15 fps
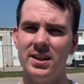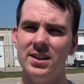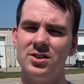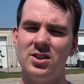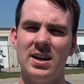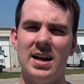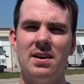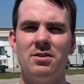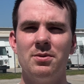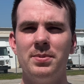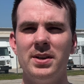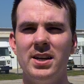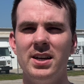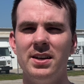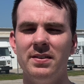It's gonna have to
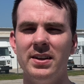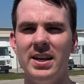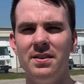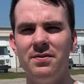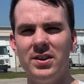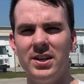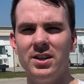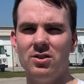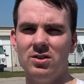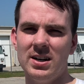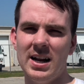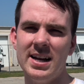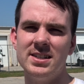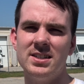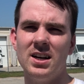be in the evening or
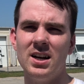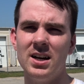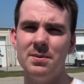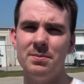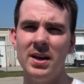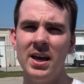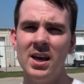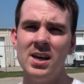nighttime.